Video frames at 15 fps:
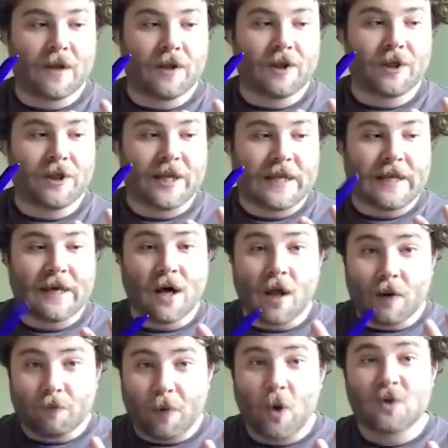the
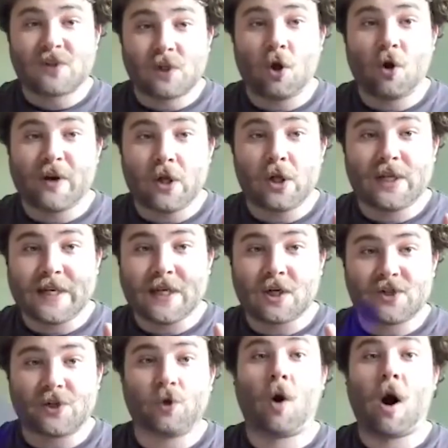post-colonial
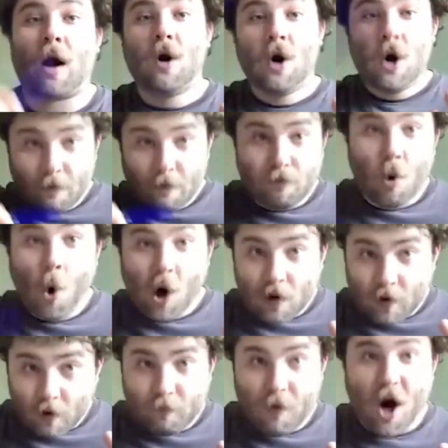leaders who are
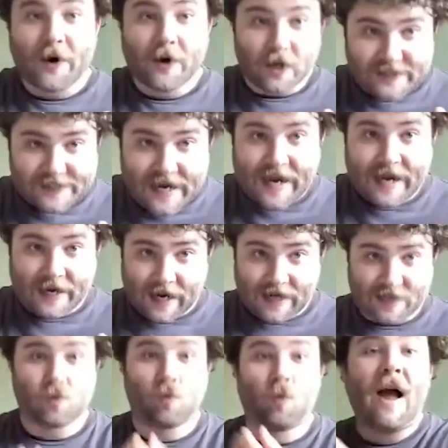more modern day
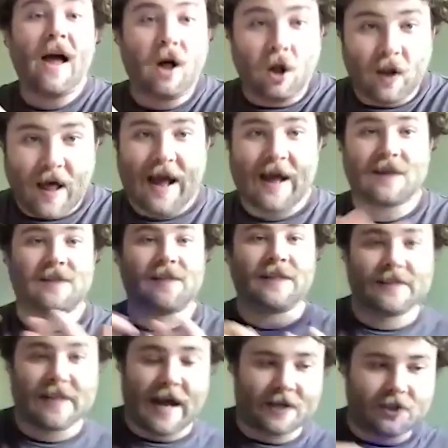as well as
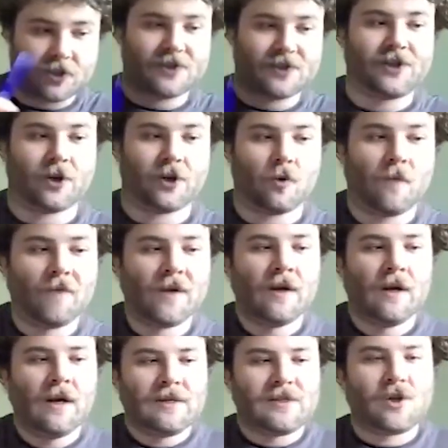these actors too.
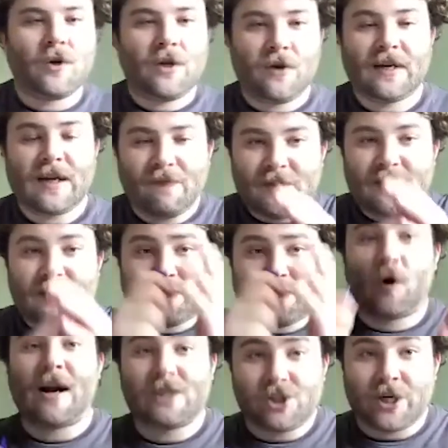So you can definitely
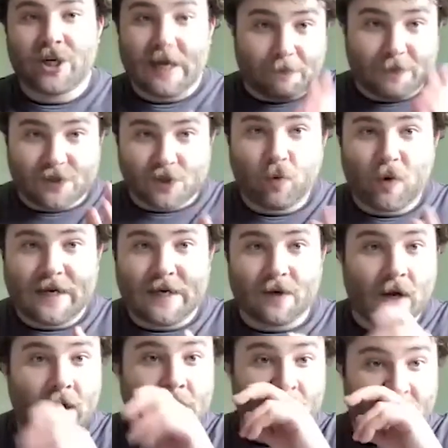differentiate between
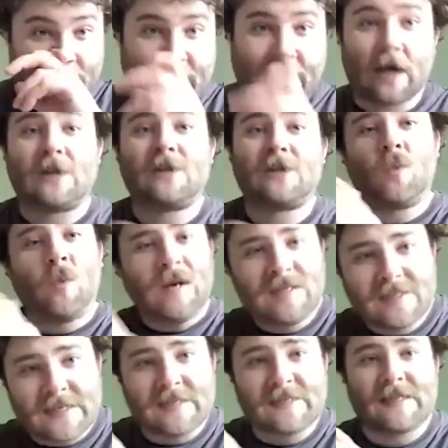the
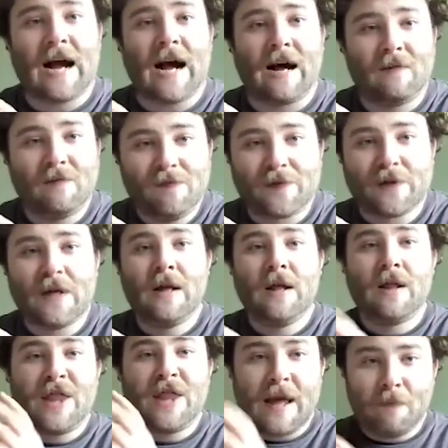characteristics of
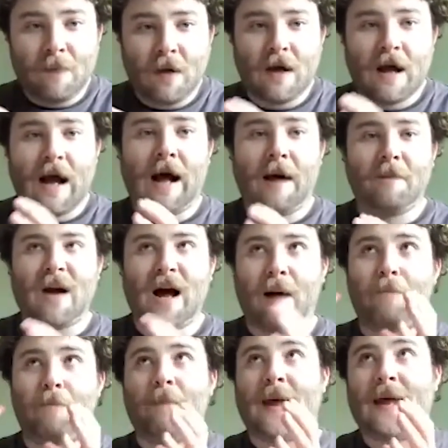them a
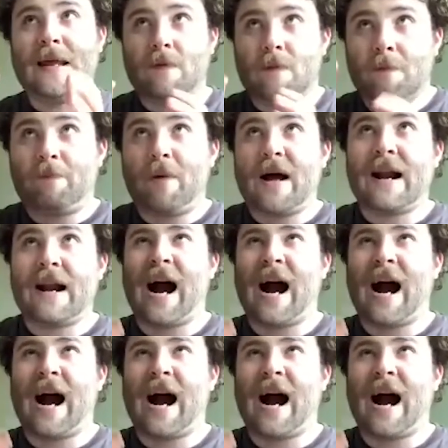bit, but